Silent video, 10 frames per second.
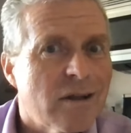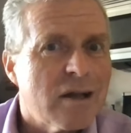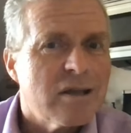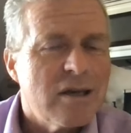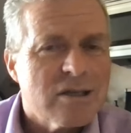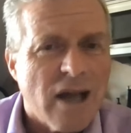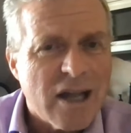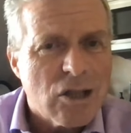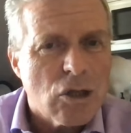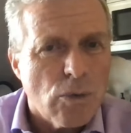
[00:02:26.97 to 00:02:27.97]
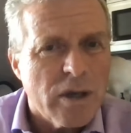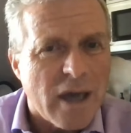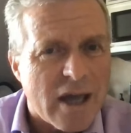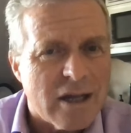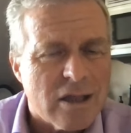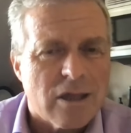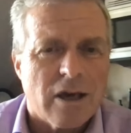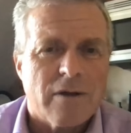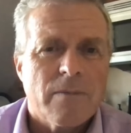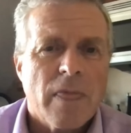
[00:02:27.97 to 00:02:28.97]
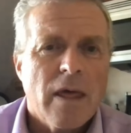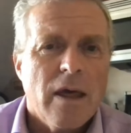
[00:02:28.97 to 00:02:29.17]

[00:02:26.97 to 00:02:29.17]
You know, he's not doing anything